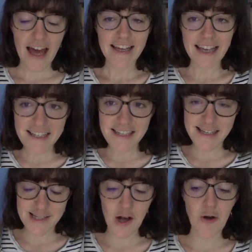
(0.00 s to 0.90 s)
Yes, it
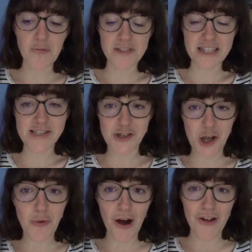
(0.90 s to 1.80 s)
is long, but it is
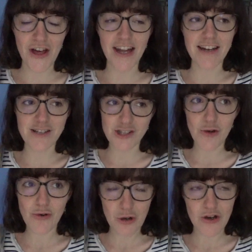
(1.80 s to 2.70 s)
so worth it, and it is
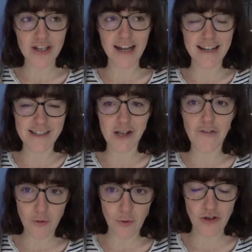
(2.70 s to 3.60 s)
so good, and it's so
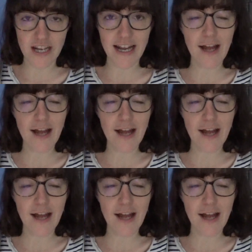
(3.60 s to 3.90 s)
rewarding.